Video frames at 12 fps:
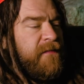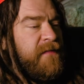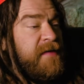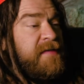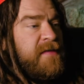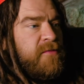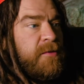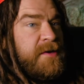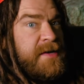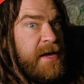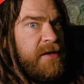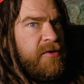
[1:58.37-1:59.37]
"This is
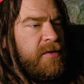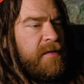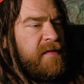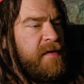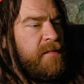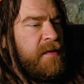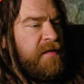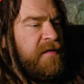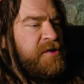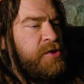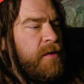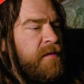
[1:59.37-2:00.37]
ridiculous," said Mrs.
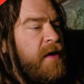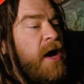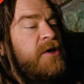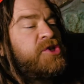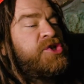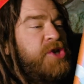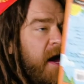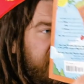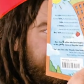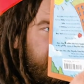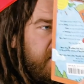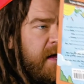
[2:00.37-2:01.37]
Jules.
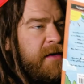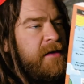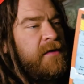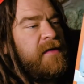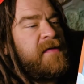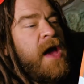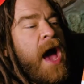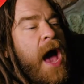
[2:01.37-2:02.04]
"Just ridiculous.